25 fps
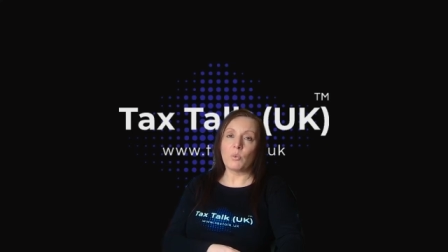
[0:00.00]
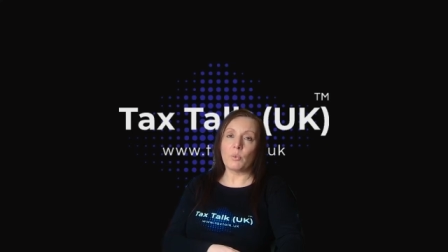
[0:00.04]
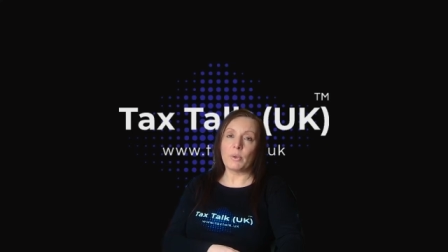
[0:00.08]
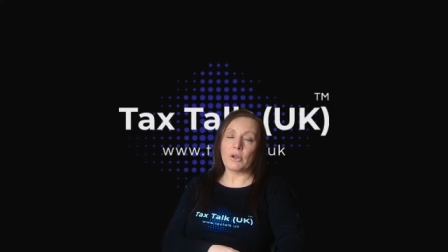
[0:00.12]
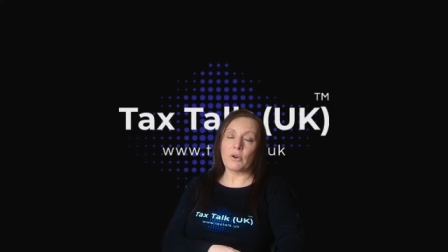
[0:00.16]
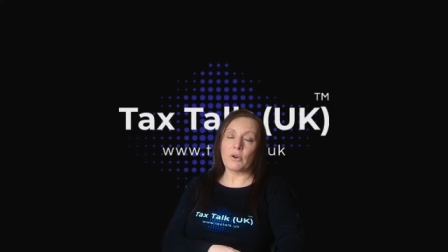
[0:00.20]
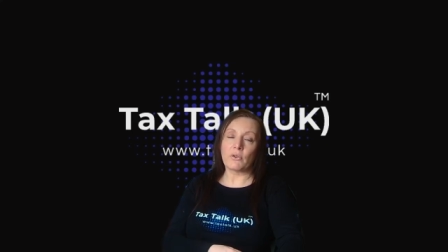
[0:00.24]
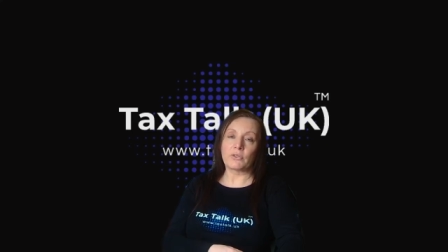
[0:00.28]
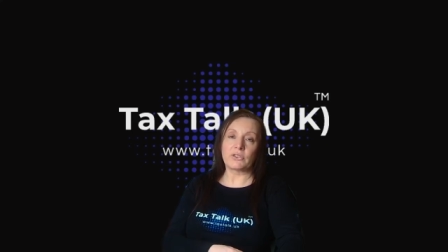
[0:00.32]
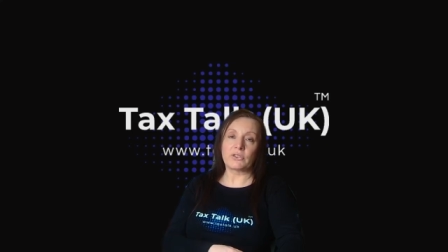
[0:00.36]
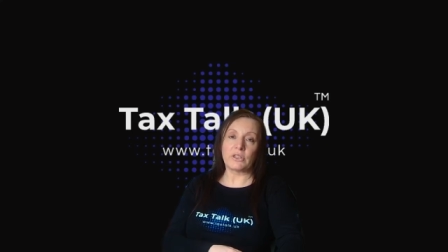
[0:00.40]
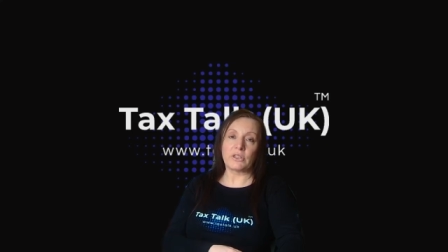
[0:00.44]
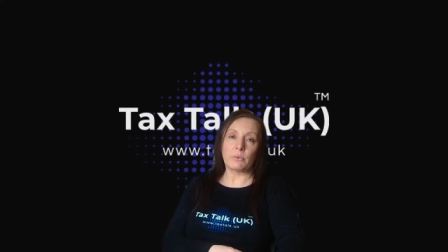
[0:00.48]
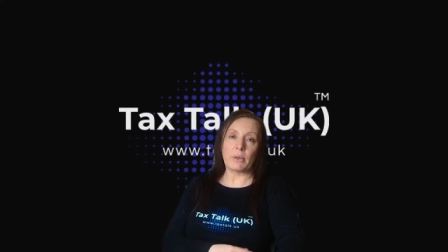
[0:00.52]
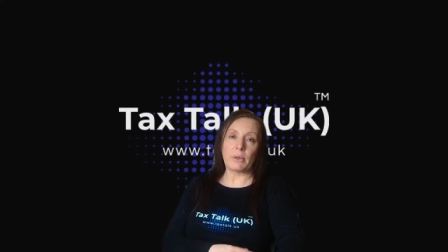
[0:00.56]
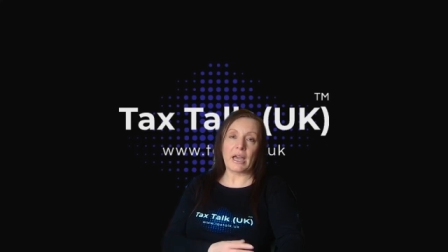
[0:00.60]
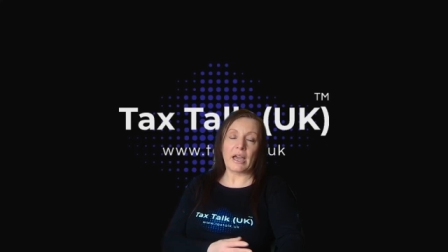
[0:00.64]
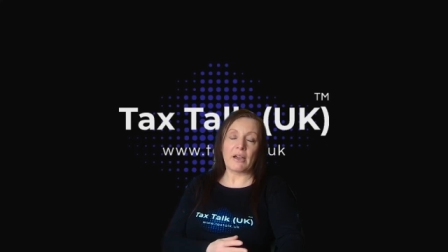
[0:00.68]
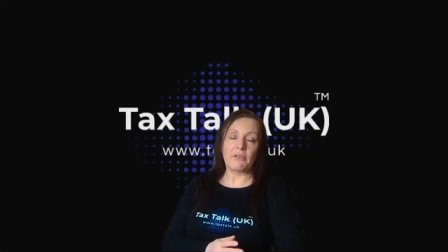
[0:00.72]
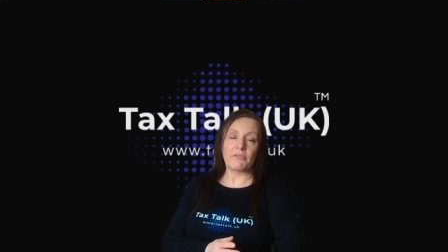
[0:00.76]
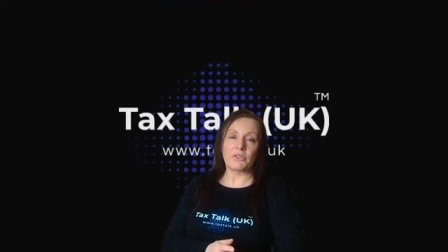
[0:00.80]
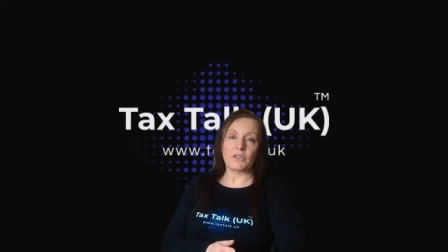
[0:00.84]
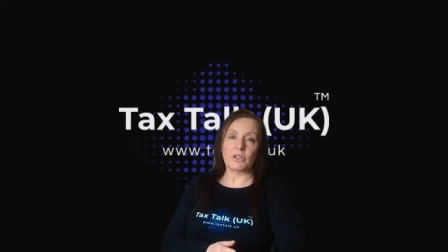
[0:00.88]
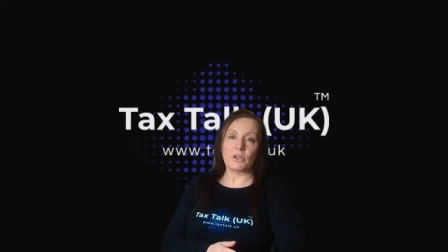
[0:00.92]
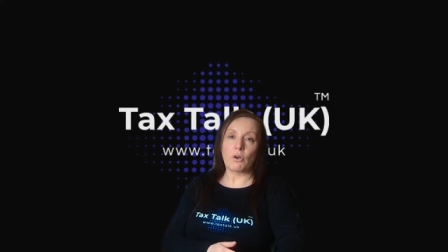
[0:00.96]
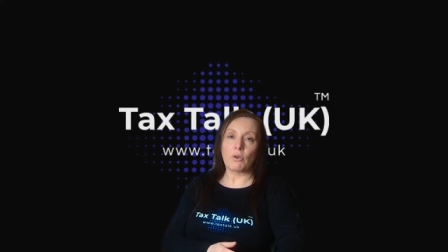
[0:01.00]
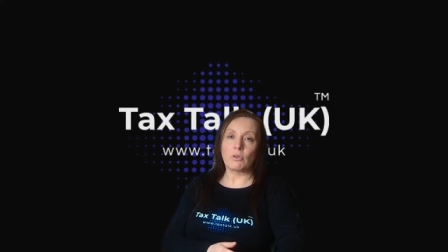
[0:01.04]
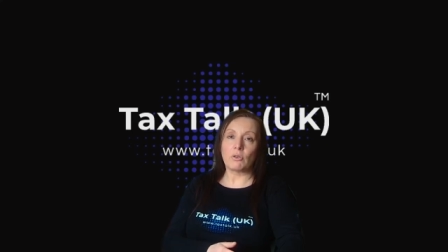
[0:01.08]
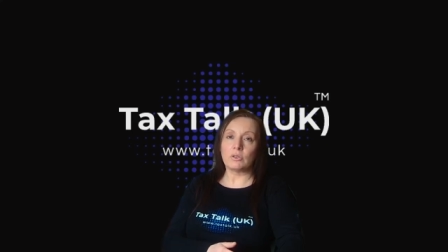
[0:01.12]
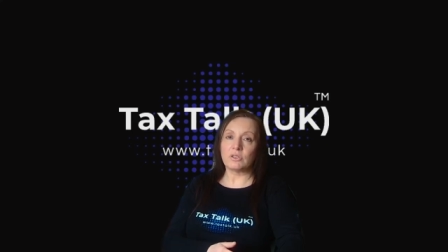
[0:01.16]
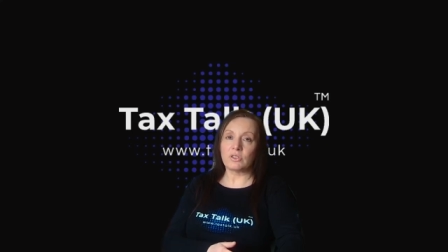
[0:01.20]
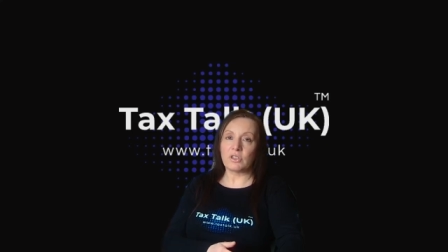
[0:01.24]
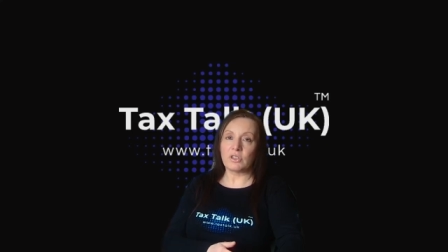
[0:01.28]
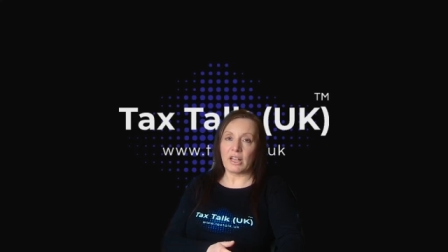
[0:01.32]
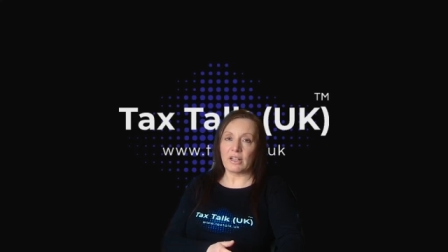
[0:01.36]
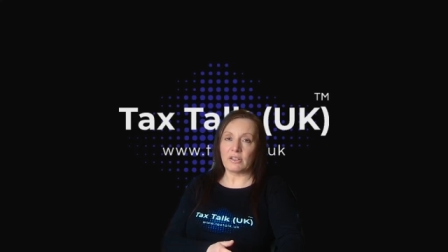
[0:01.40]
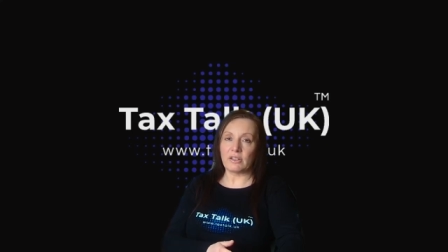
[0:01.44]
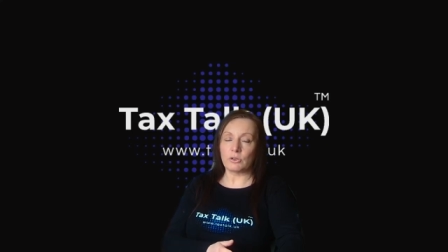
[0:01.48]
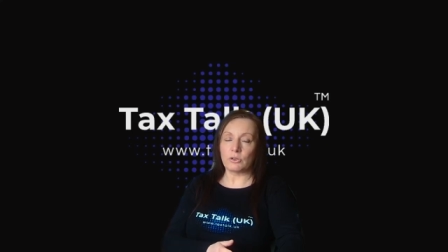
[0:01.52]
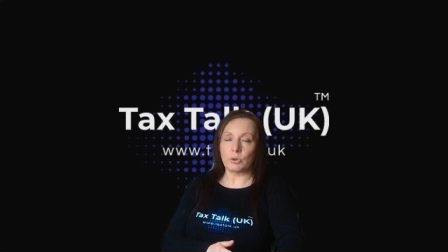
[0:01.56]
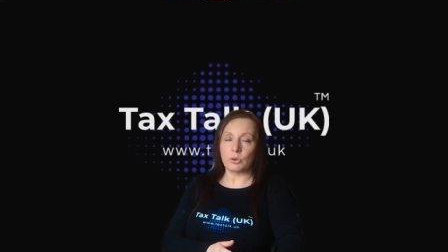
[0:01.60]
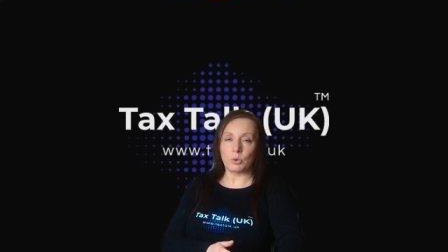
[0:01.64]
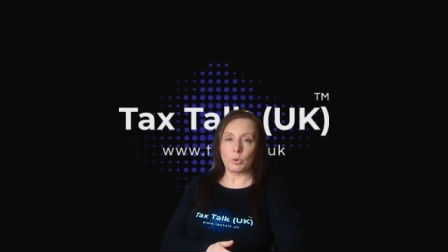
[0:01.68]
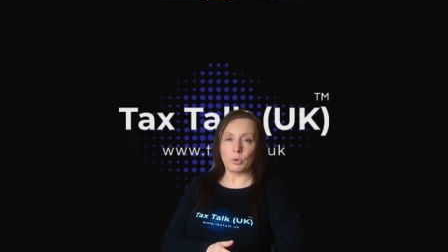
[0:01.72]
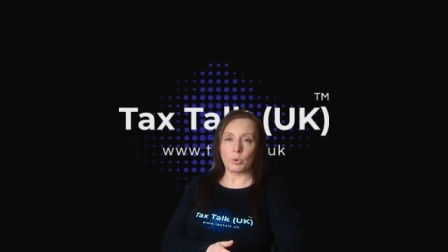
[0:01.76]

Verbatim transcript: we obviously we have the content